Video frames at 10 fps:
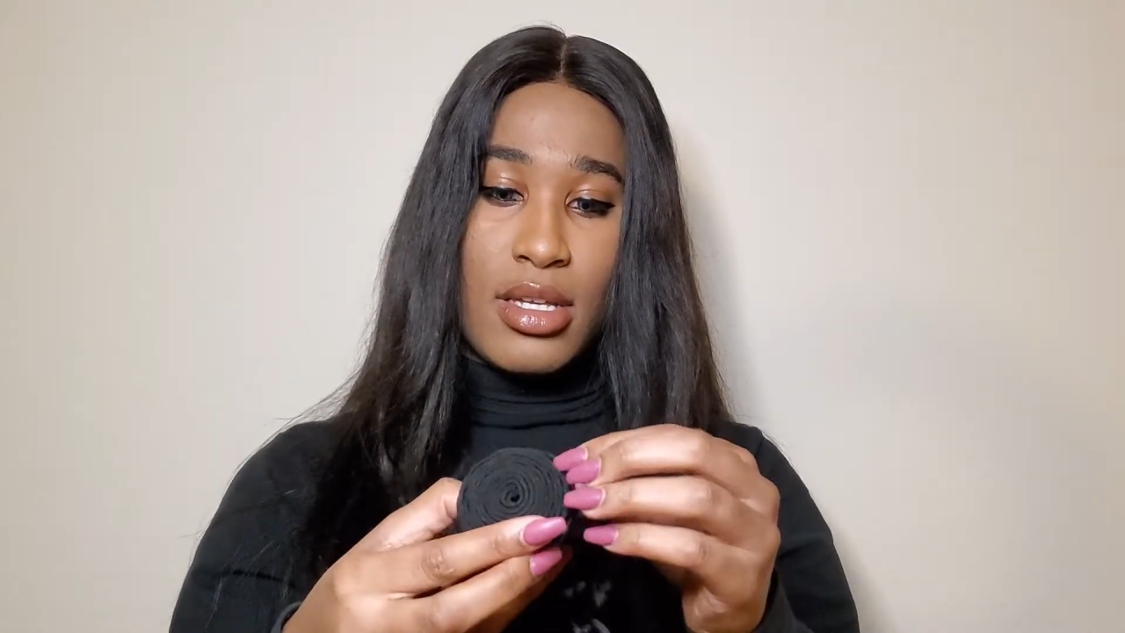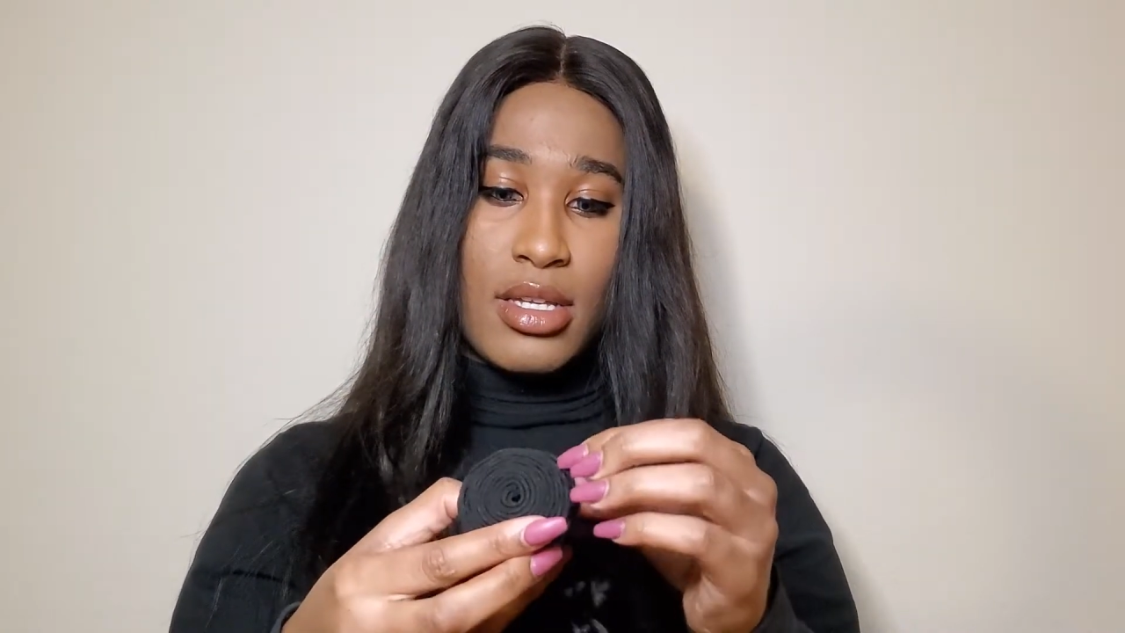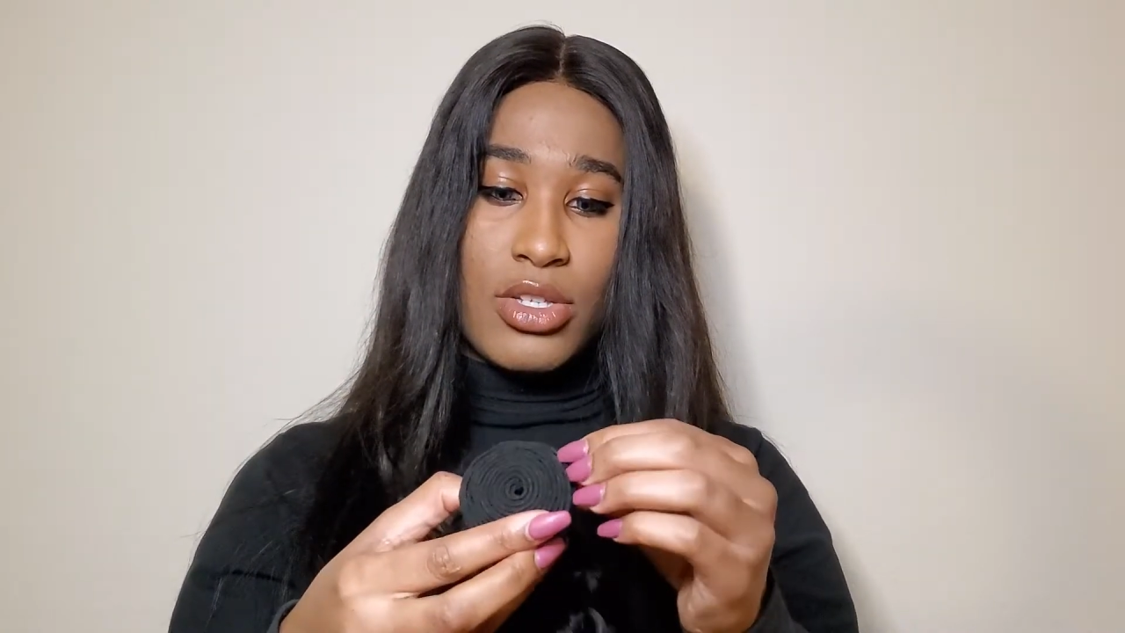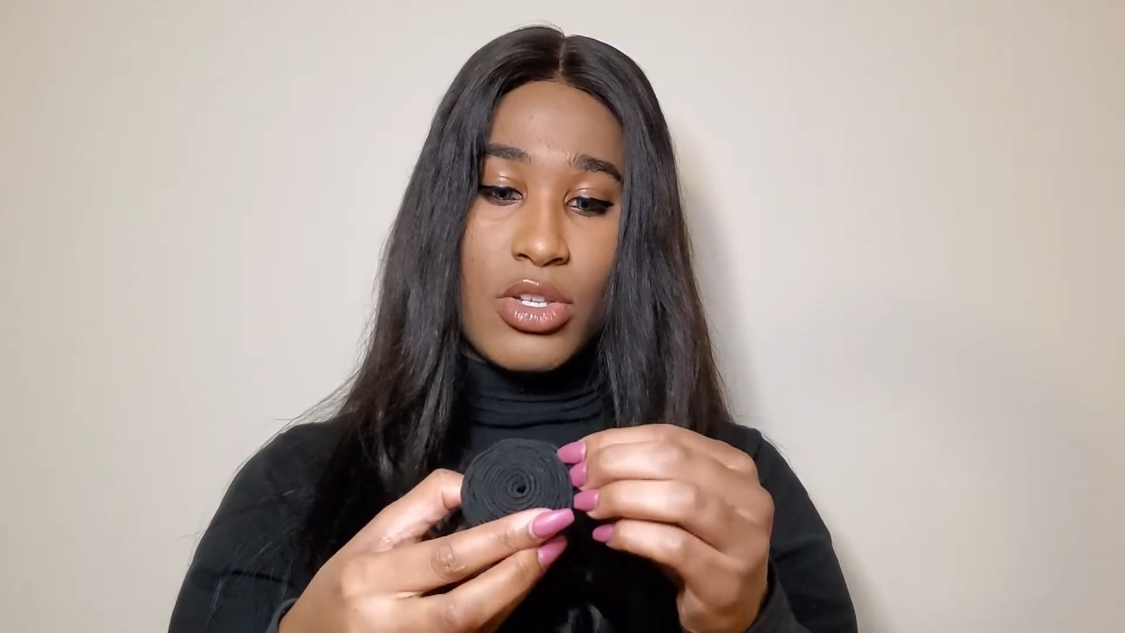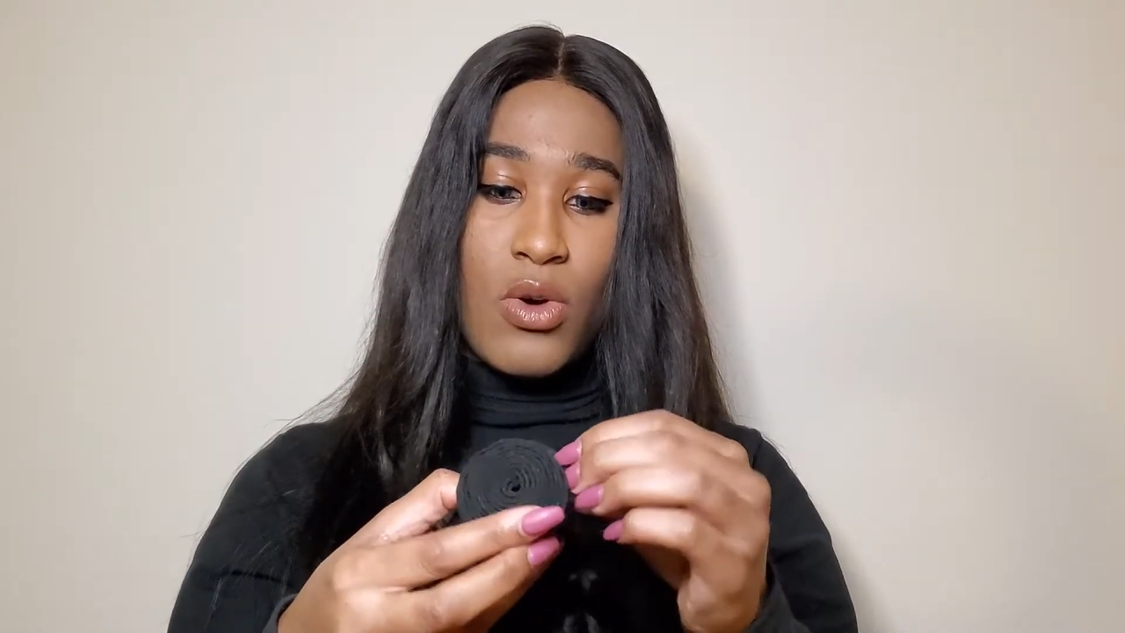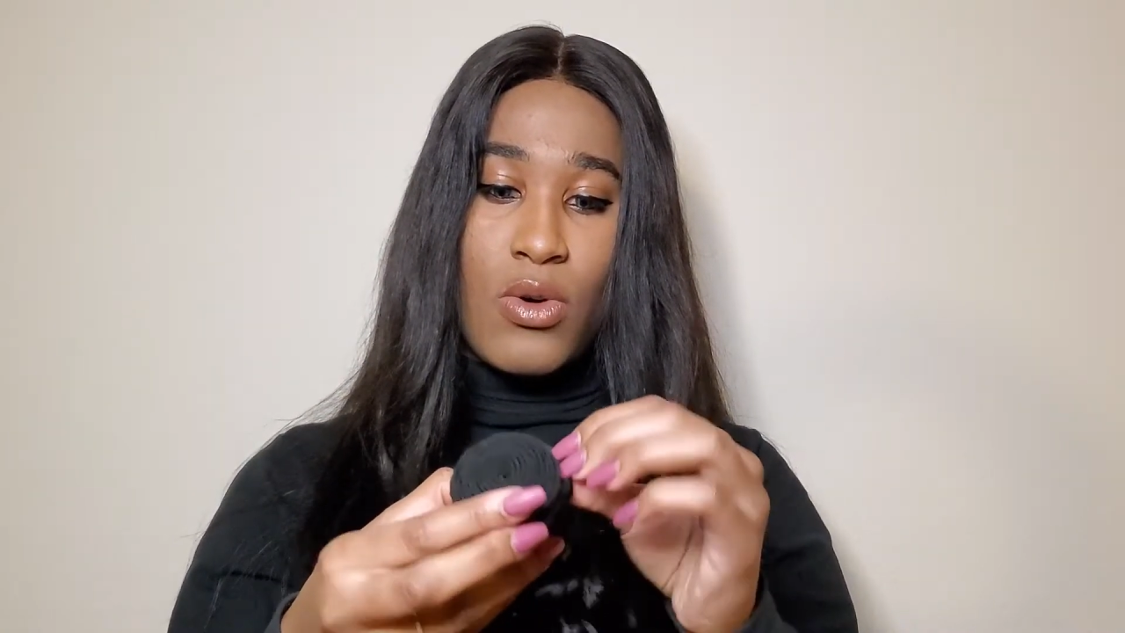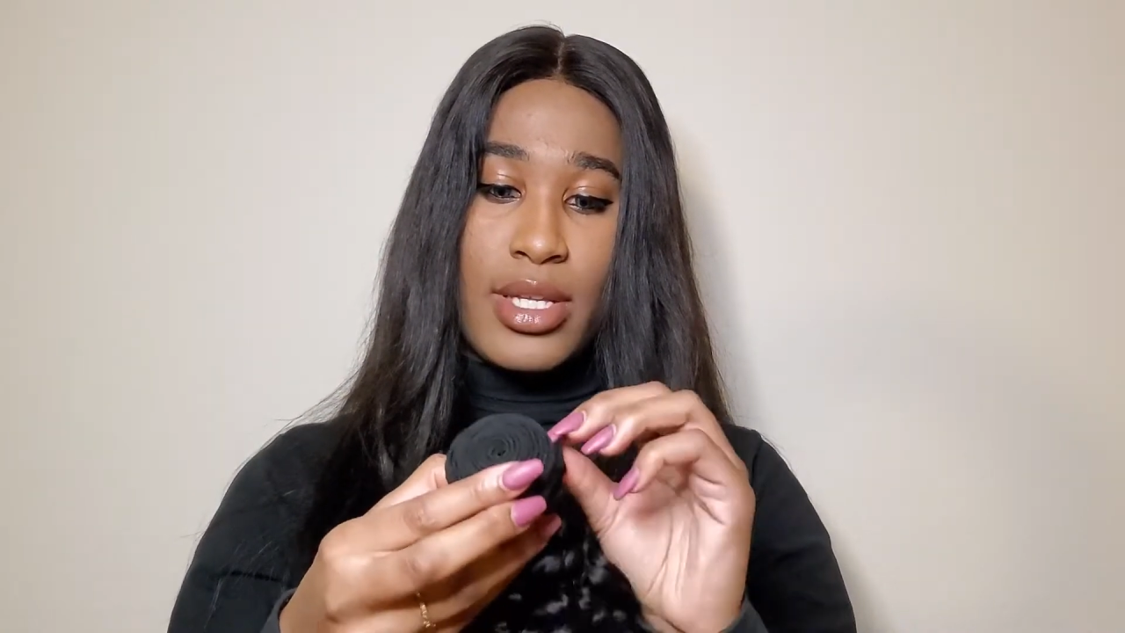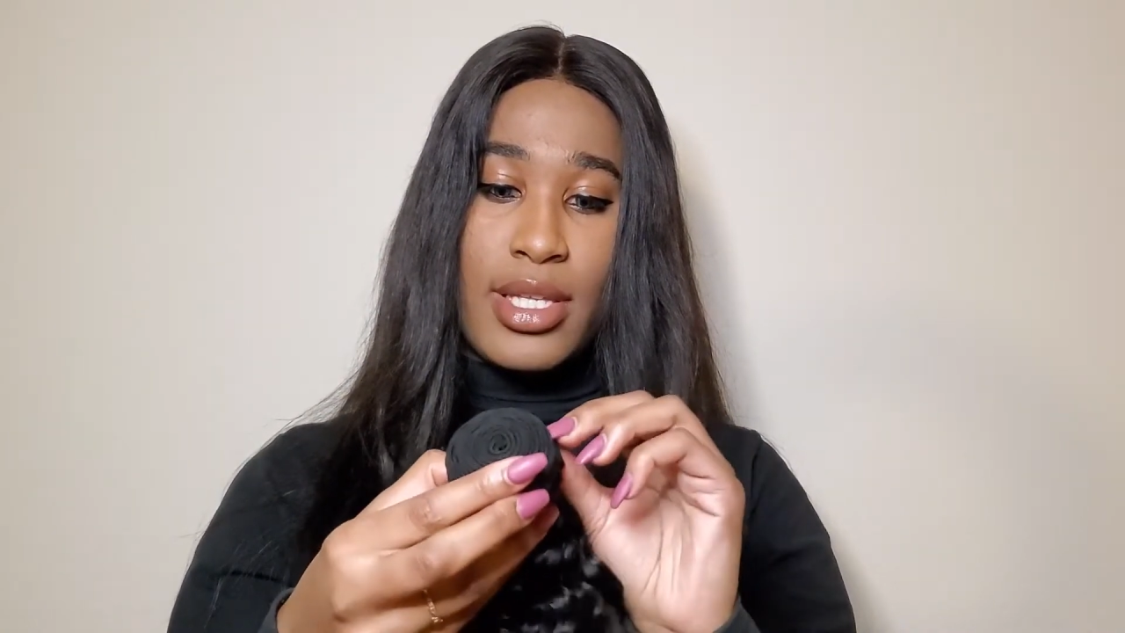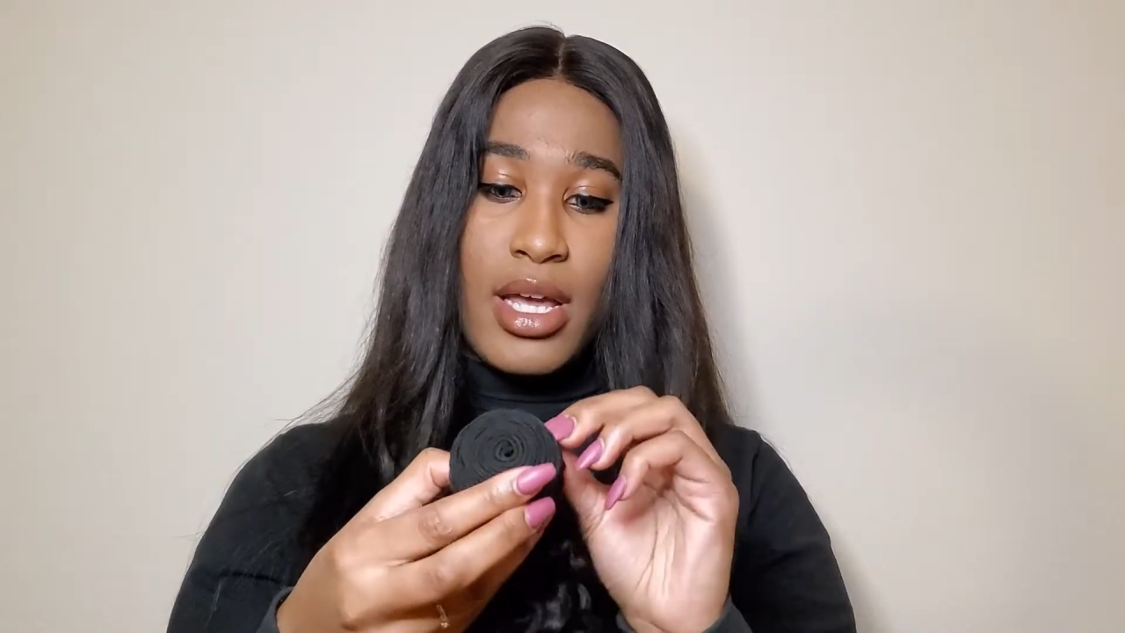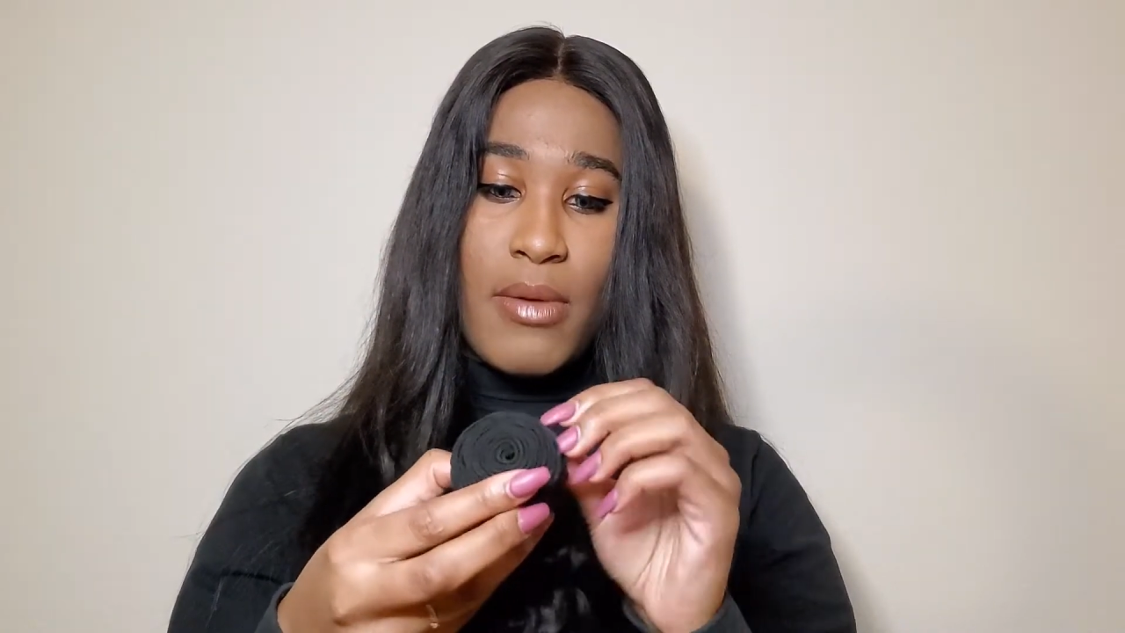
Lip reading: So the only thing